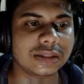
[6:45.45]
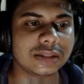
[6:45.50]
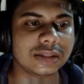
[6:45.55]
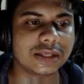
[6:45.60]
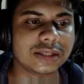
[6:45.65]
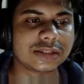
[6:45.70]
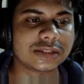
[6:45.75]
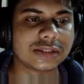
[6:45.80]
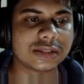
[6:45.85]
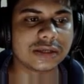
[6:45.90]

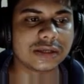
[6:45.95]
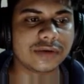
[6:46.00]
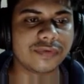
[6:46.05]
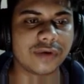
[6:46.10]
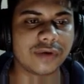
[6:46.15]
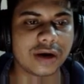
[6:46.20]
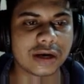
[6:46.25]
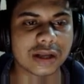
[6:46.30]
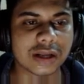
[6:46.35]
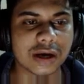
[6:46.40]
this
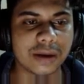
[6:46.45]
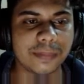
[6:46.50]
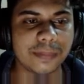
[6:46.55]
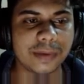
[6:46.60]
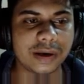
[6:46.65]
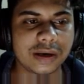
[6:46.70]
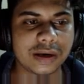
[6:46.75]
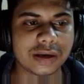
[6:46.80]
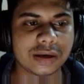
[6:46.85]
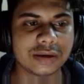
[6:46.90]
revert
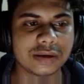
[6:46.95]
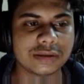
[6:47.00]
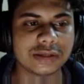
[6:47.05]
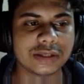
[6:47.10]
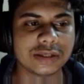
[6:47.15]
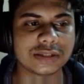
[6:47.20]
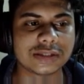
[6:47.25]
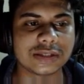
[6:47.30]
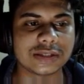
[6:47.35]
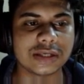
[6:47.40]
commit,
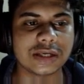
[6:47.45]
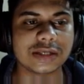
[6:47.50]
this